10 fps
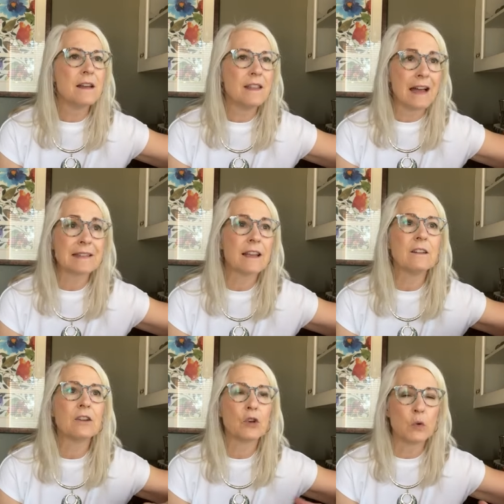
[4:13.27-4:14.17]
That's going
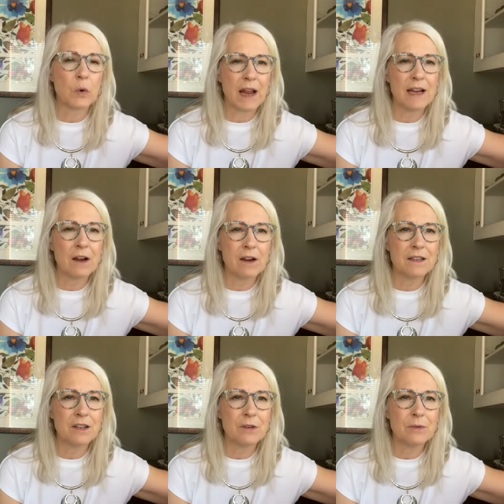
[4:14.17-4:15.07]
to look great
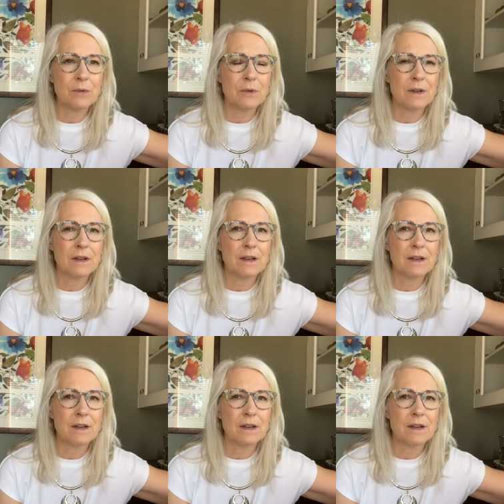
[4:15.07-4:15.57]
on you.